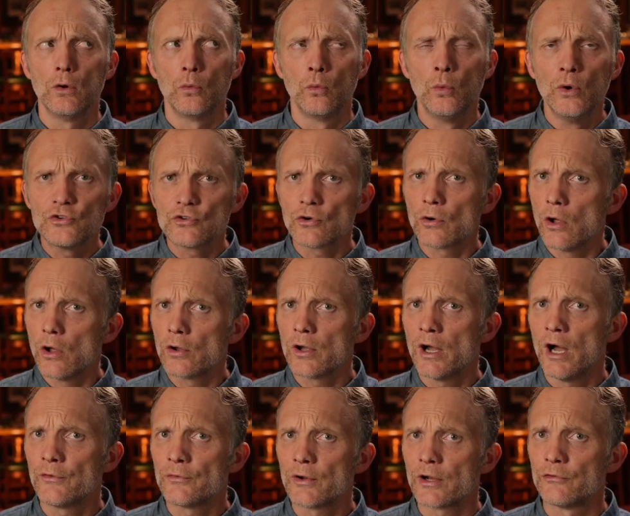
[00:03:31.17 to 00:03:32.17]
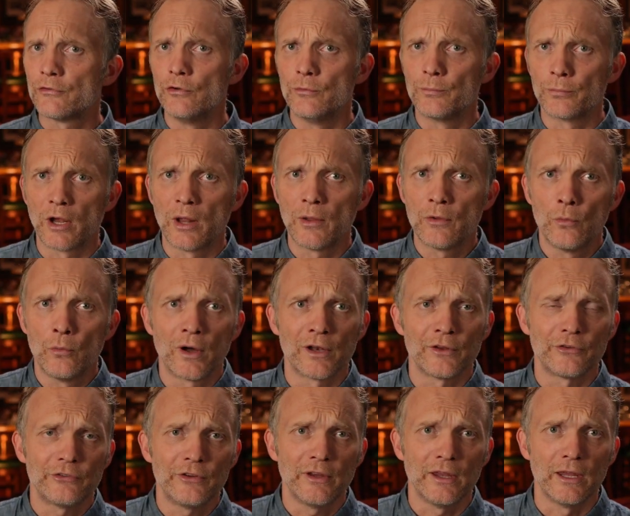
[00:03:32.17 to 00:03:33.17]
which are all contracts you'd probably want
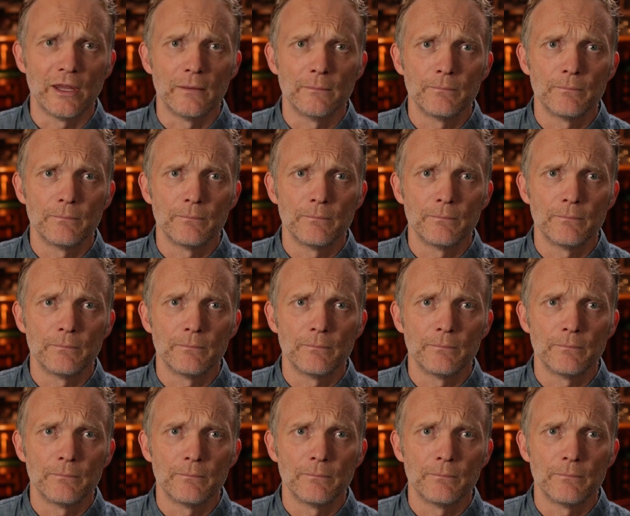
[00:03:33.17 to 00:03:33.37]
to see.